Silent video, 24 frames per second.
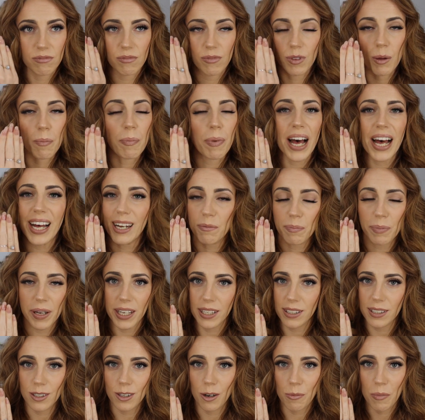the bad
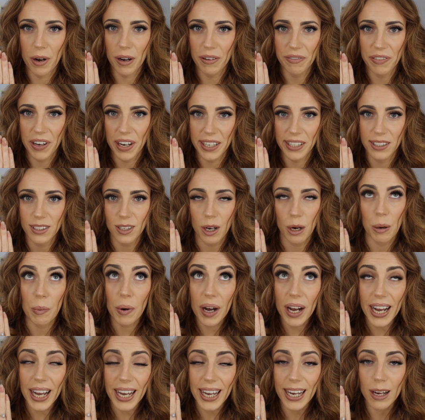bits on my face
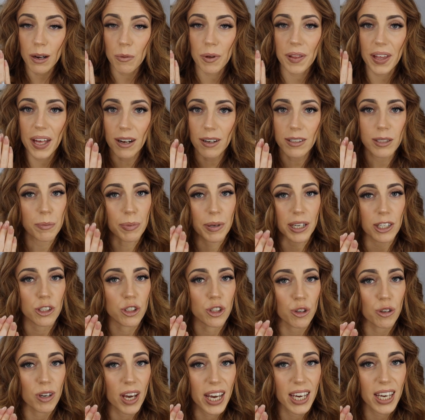away without it being
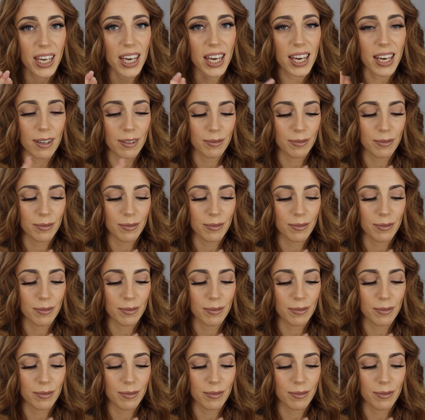too cakey.